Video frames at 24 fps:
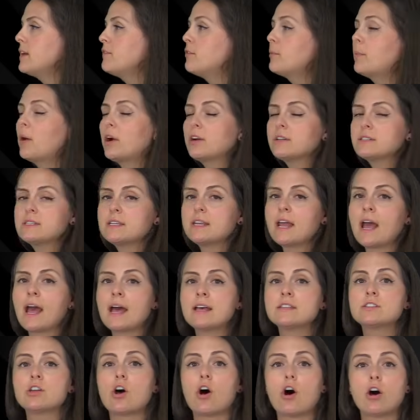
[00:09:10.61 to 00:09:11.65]
If a person
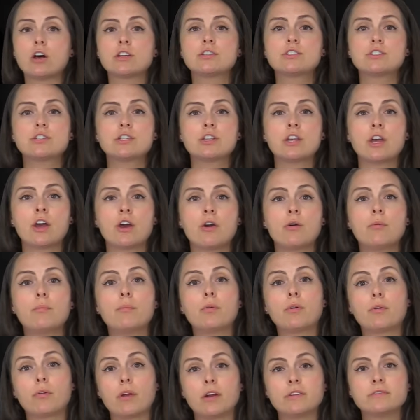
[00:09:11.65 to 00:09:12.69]
has
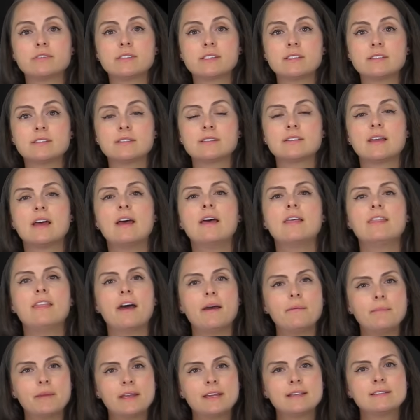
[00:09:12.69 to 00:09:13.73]
osteoporosis,
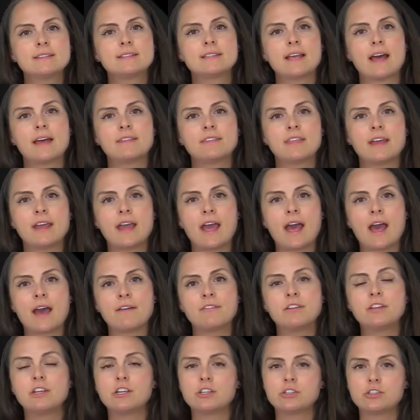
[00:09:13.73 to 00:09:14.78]
that means that they
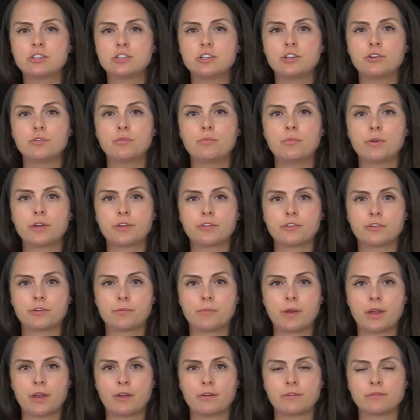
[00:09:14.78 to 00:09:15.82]
have an issue with their
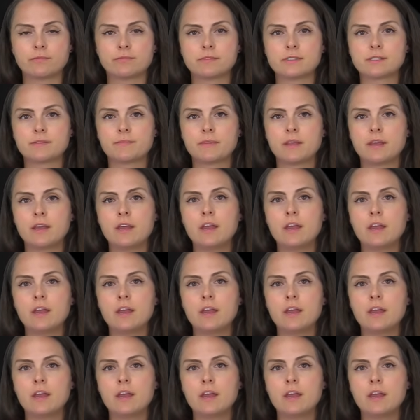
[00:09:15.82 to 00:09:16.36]
bones.